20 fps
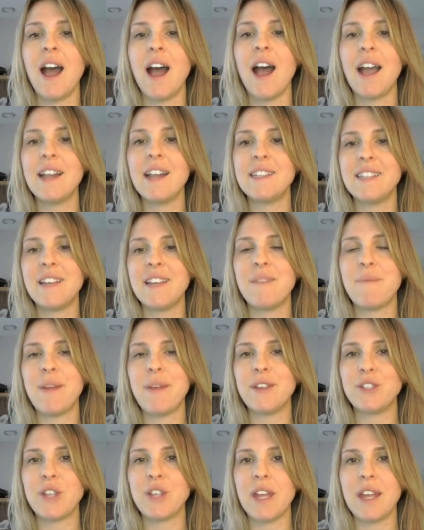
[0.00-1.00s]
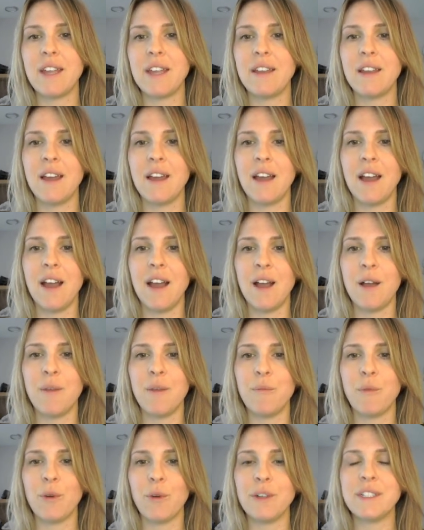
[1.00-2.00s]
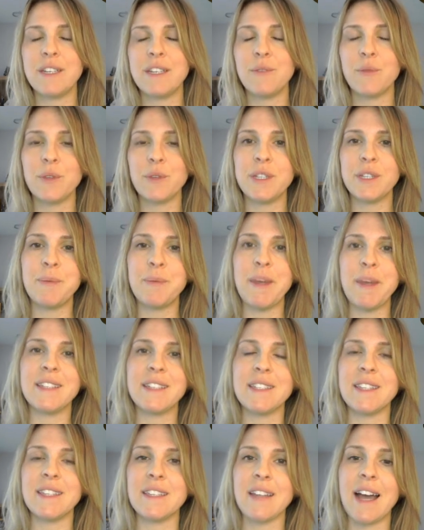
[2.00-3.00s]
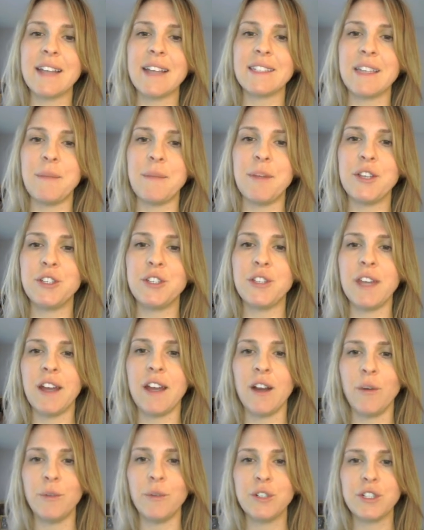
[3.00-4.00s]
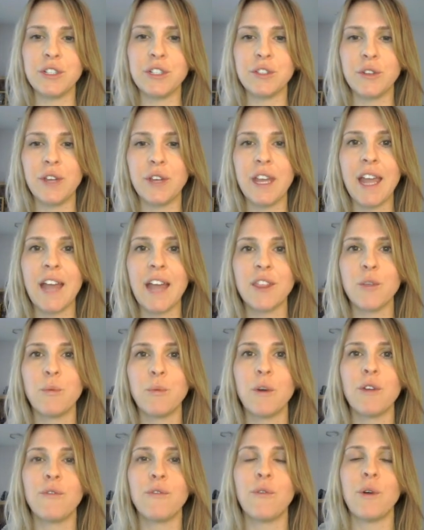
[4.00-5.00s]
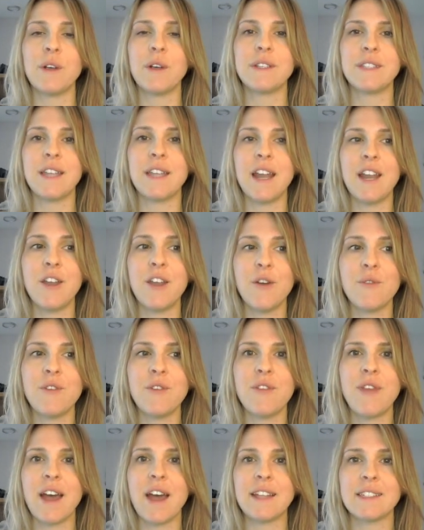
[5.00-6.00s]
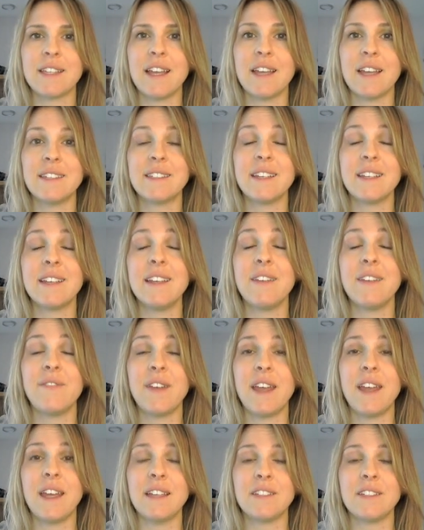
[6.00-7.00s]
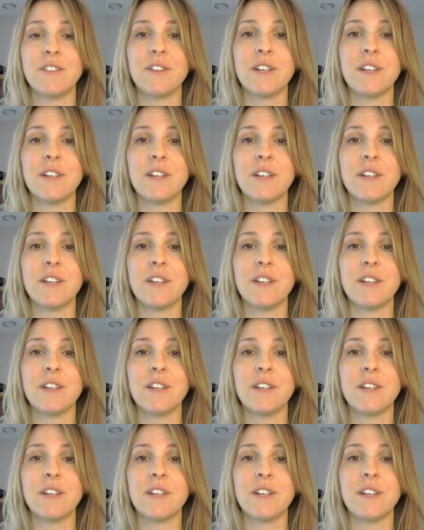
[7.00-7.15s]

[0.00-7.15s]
I didn't mention or didn't really speak to the last image there, which is looking at the workforce. And I know that that's a significant, or